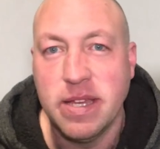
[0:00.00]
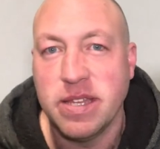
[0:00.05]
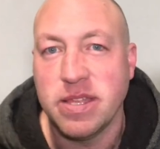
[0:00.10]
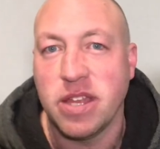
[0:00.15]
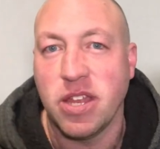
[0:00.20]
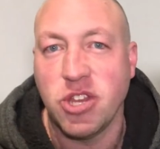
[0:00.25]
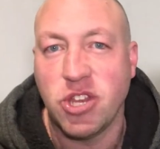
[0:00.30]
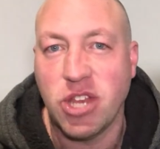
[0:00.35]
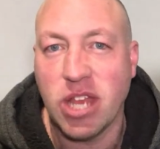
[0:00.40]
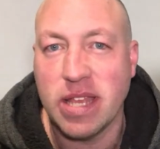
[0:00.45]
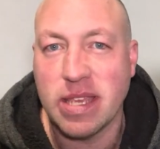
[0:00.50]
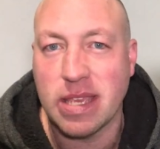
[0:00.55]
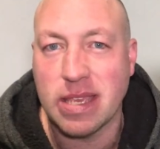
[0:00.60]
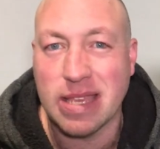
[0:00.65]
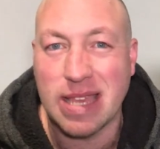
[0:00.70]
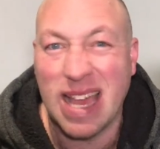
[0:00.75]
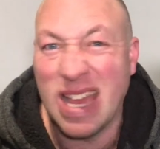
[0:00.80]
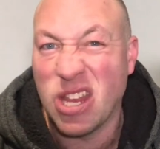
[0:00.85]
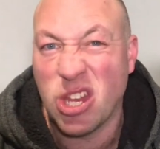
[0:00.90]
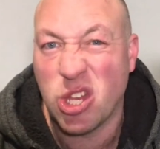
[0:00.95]
then chances
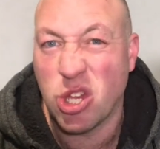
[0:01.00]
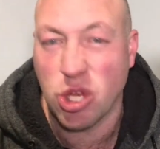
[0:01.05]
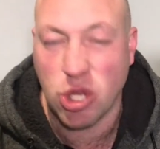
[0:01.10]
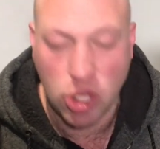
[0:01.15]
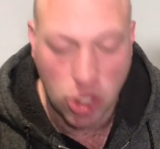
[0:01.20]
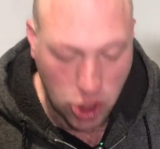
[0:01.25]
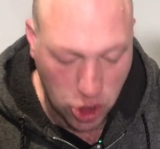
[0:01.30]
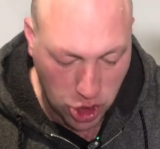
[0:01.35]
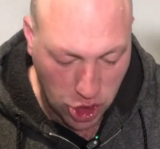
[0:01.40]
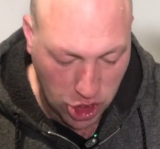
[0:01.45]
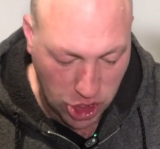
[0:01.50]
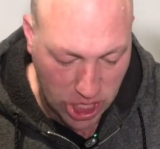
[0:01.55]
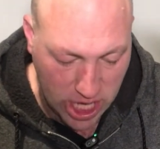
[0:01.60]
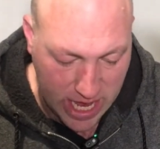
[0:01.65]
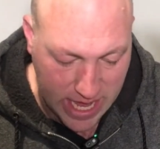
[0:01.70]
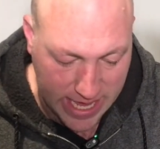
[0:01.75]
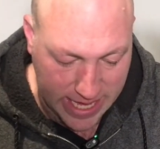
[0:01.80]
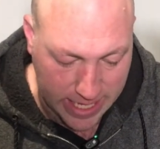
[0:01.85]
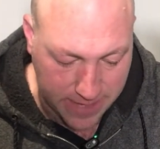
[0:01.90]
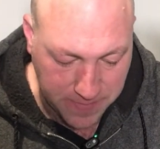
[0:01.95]
are it's just hood
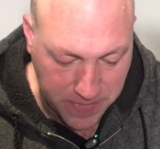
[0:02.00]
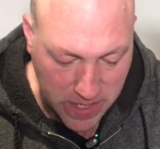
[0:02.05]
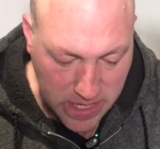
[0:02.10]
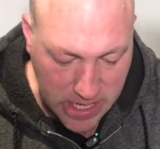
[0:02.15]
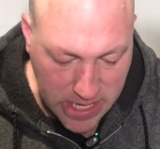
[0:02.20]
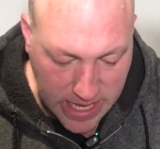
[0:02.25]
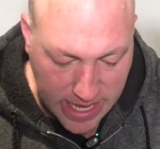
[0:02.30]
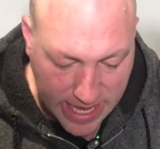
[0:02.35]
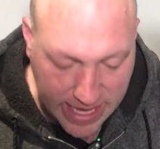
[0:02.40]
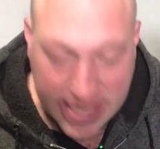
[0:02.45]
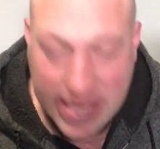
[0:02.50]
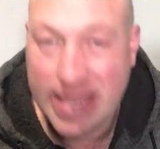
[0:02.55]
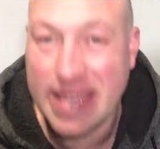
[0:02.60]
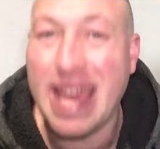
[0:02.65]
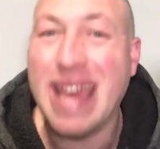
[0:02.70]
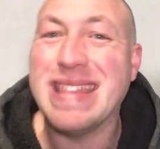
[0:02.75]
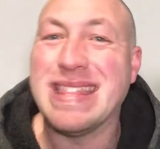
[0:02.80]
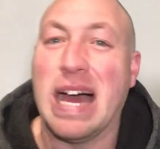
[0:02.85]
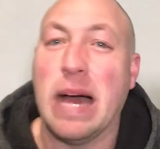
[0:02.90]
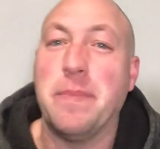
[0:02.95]
shy. I
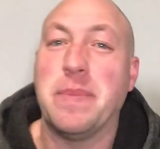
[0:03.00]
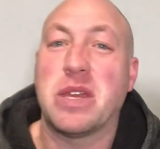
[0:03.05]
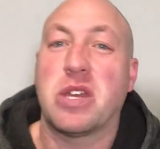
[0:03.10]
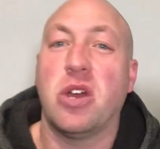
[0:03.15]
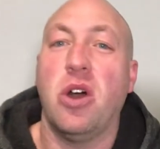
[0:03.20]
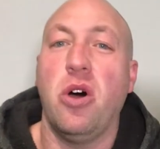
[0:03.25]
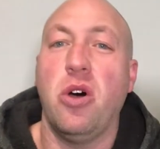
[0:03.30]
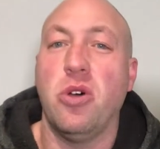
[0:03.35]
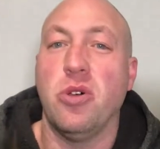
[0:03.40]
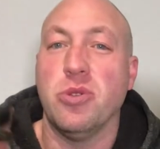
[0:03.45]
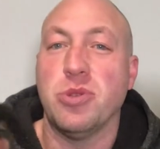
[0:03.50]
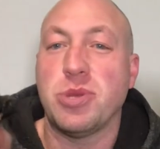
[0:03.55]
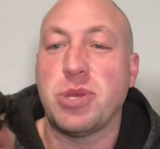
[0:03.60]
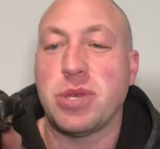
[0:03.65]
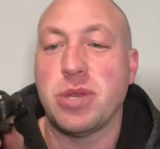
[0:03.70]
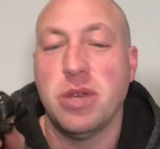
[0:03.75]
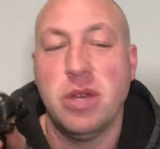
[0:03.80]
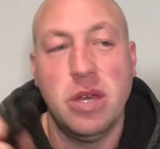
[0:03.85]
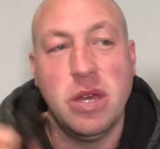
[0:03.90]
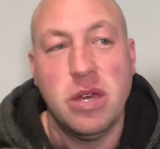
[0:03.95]
say that
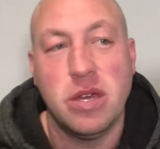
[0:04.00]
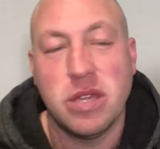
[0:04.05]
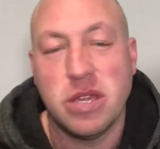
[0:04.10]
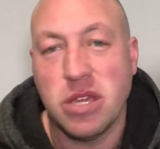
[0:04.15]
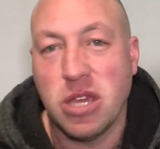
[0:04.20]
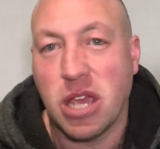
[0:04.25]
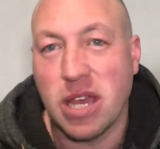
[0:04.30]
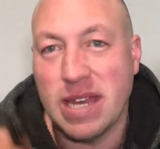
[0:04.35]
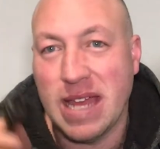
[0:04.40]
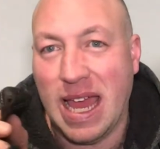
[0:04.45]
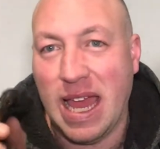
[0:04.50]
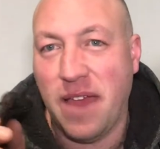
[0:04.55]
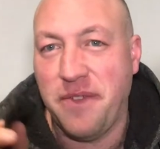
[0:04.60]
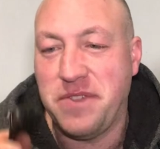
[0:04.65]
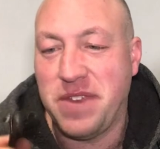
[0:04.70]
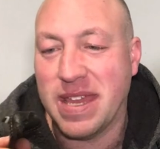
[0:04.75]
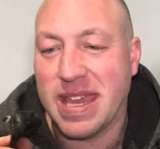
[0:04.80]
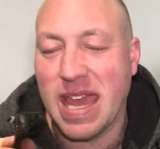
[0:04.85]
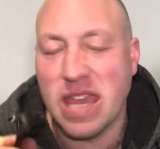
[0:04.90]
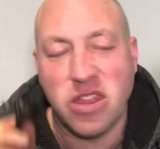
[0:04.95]
because you're going to have
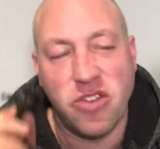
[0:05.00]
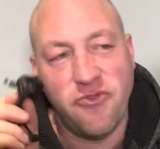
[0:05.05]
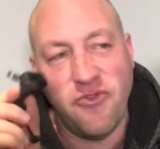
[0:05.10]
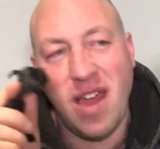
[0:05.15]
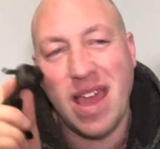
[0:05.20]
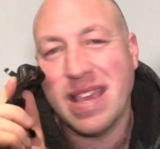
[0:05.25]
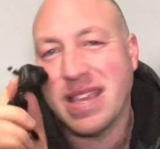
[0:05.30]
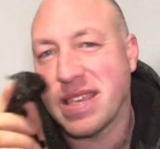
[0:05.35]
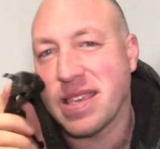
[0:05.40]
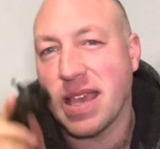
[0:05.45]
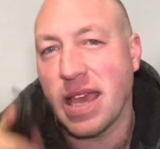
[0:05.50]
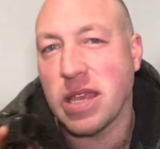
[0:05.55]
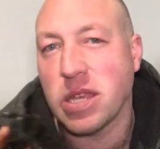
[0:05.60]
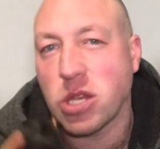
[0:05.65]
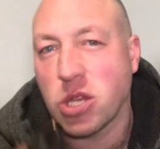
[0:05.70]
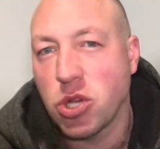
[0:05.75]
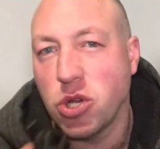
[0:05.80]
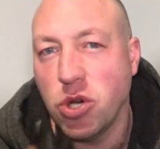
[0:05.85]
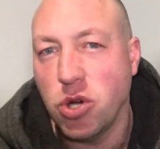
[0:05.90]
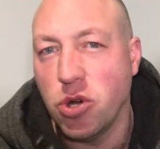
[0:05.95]
to get the right
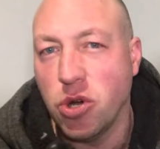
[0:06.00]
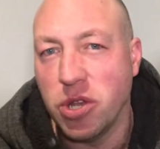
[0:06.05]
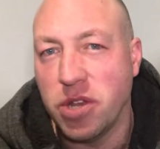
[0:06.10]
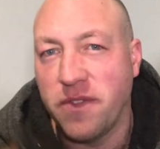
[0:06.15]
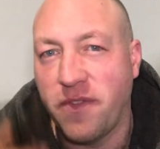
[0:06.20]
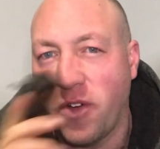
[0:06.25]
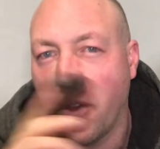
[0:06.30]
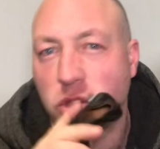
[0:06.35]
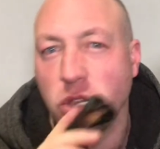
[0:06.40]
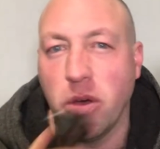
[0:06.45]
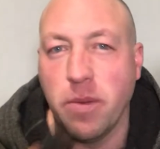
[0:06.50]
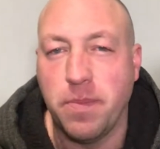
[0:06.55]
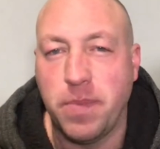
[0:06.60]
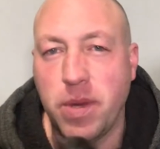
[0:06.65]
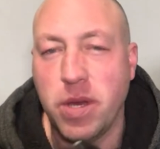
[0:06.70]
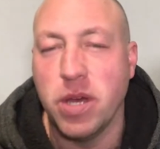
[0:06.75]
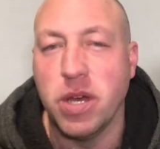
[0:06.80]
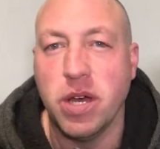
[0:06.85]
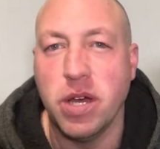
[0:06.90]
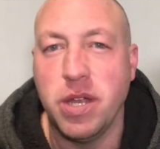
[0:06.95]
sized hood for your
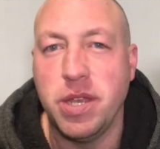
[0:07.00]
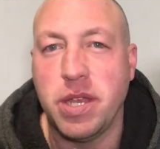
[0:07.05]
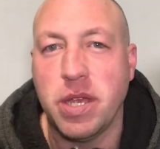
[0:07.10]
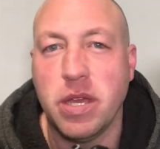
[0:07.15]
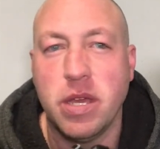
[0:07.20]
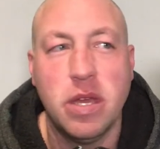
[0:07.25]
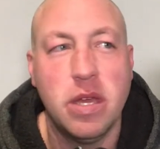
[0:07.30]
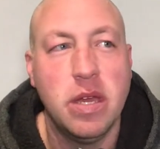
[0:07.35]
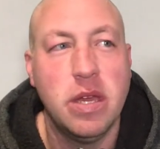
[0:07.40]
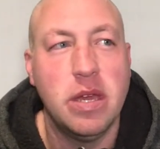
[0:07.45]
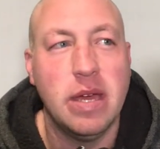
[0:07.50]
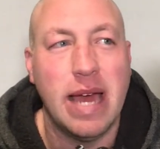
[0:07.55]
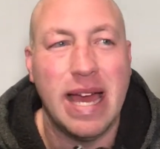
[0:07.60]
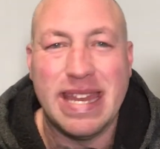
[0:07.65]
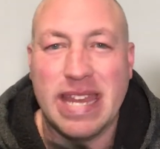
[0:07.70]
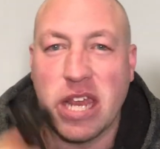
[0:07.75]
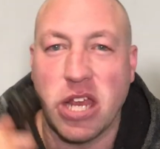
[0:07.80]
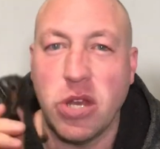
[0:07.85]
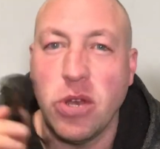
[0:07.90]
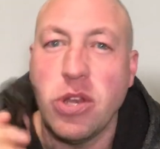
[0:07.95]
bird, and
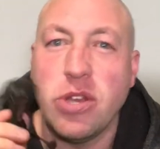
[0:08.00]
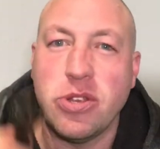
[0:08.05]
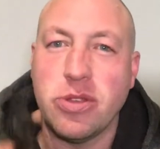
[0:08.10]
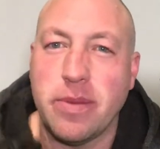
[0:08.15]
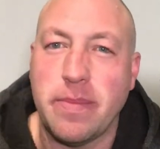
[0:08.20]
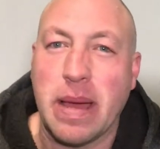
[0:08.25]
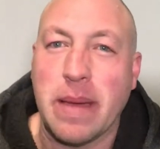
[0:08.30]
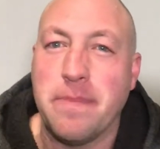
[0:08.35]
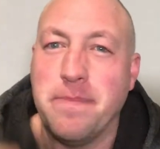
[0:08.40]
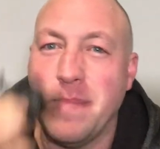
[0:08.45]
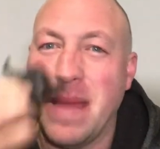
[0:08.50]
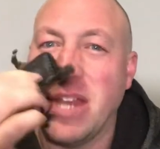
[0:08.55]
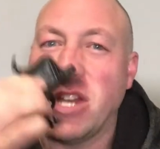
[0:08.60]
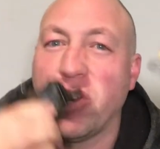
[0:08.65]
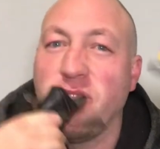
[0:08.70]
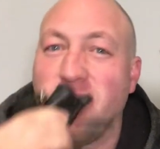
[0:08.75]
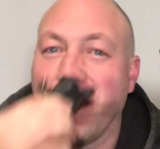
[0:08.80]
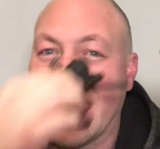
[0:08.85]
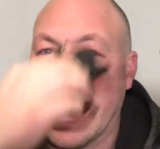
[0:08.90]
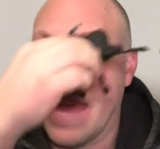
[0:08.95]
you can only do that by
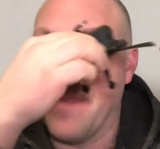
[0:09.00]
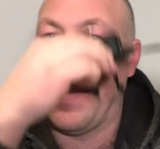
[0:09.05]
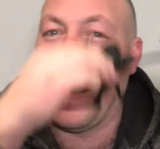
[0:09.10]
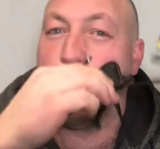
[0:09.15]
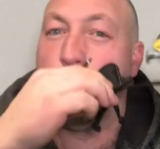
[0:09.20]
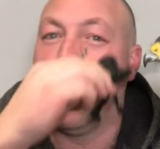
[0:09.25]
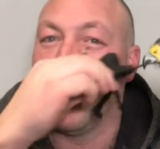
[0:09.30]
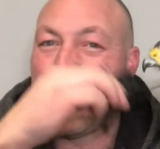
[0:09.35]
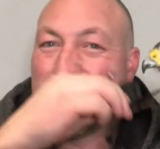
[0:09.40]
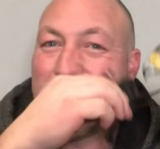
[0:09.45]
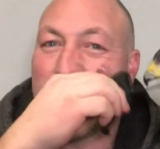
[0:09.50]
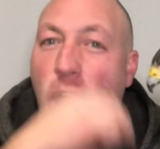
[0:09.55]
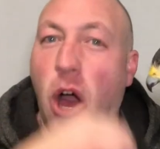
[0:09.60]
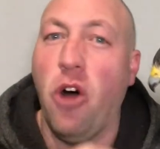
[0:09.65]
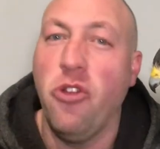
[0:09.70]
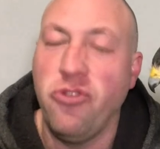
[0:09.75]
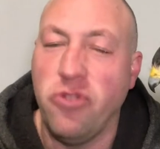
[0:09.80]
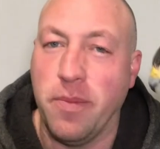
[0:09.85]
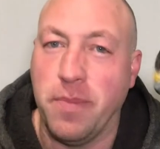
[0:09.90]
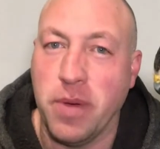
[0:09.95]
measuring it, by putting it
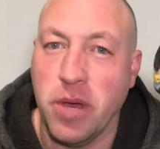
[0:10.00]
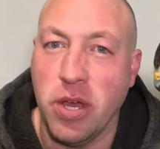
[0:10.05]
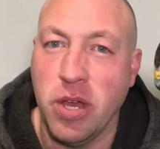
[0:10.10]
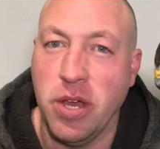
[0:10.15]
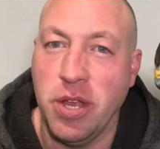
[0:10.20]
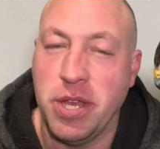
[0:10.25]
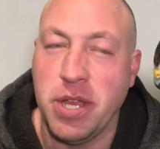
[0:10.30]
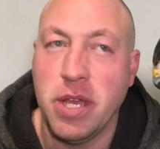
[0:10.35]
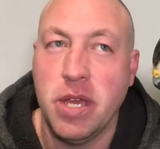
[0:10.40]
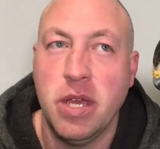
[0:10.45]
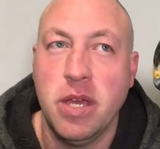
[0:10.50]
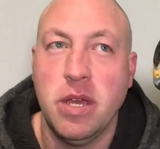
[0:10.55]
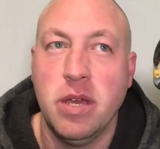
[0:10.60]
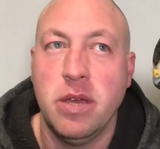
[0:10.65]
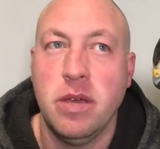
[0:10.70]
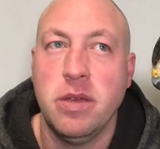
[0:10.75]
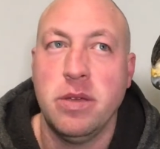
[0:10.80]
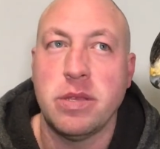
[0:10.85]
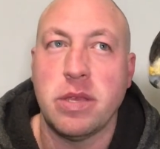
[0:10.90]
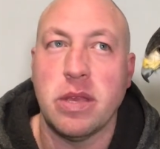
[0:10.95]
on the bird.
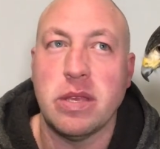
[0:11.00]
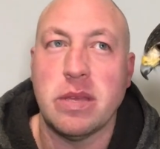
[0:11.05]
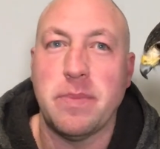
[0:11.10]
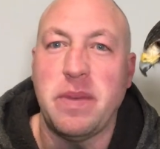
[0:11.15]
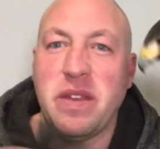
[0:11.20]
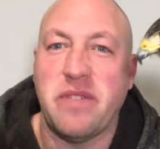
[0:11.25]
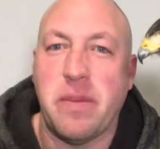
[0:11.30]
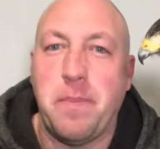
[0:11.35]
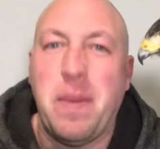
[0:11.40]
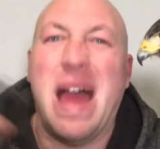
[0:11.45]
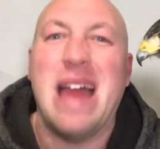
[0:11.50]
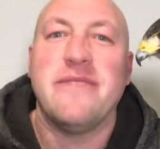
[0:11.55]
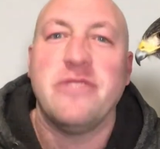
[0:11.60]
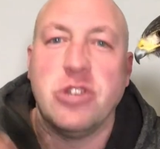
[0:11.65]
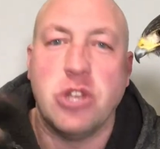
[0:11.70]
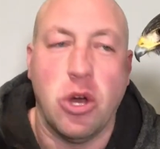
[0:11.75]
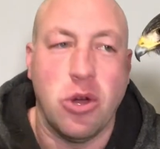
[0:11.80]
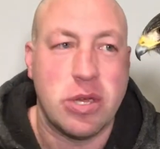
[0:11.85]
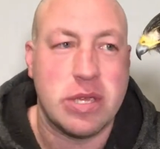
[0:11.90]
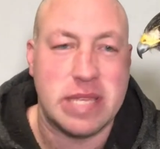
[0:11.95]
So there's a bit of a
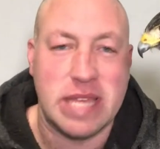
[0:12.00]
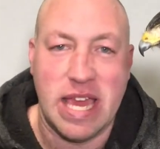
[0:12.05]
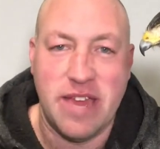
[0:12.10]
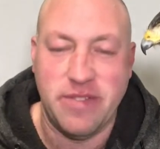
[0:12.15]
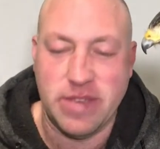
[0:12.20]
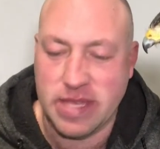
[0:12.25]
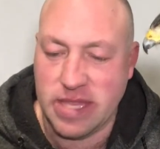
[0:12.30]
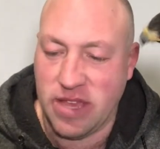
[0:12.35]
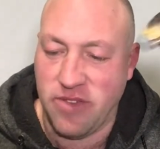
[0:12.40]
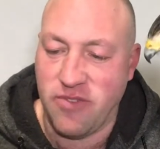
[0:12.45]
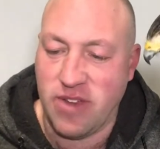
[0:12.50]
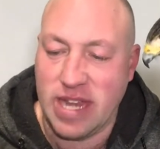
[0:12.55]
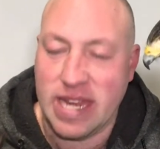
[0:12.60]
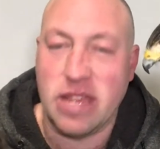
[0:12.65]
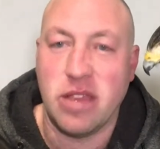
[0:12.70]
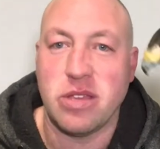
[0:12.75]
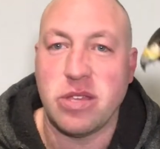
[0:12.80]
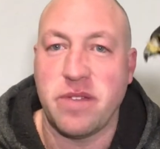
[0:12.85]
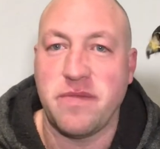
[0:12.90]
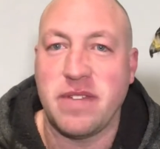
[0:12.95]
paradox there, isn't there, really?
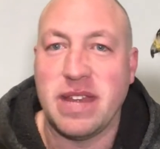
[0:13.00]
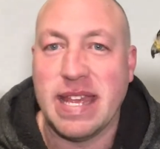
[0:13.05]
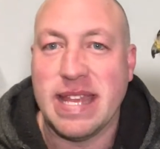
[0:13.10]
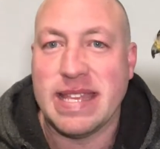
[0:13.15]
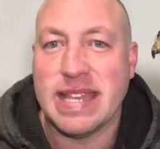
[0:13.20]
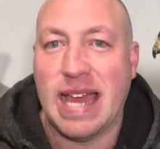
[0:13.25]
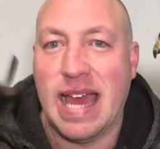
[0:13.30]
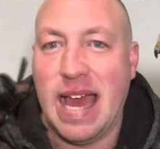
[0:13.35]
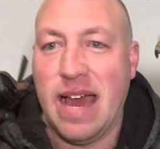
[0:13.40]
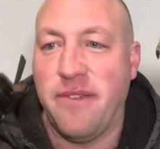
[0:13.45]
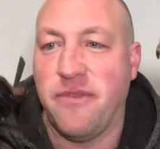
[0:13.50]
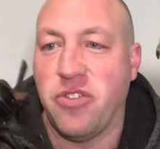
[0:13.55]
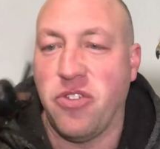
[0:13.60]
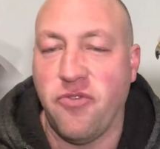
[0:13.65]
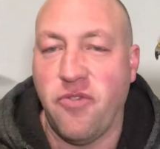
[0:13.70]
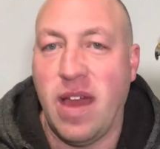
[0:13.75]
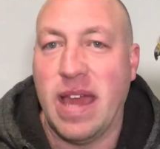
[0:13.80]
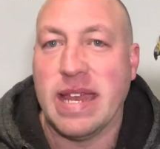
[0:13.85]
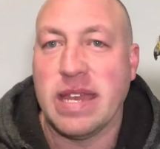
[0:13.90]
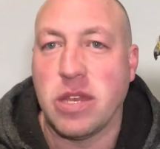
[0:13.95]
You sort of need to have the
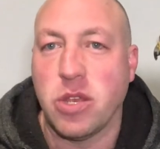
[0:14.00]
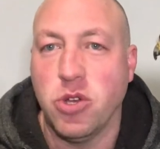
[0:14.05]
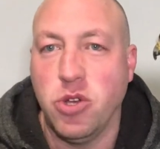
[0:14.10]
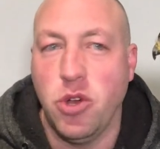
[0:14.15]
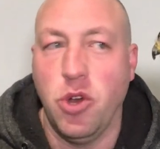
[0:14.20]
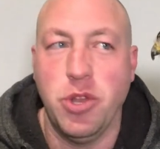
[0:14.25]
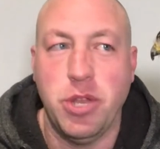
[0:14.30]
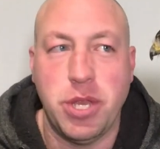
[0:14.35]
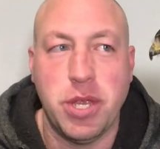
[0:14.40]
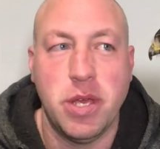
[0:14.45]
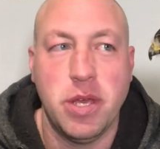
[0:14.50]
right hood